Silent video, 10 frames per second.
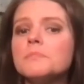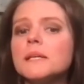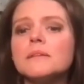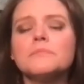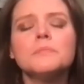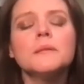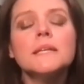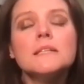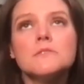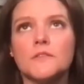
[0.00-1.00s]
Like,
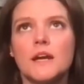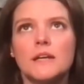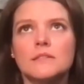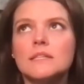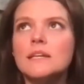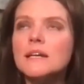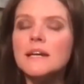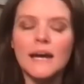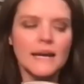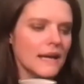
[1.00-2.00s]
please, friends,
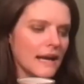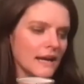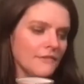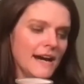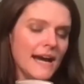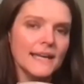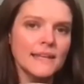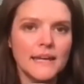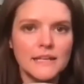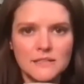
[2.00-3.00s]
I have a
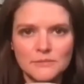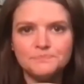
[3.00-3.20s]
highlight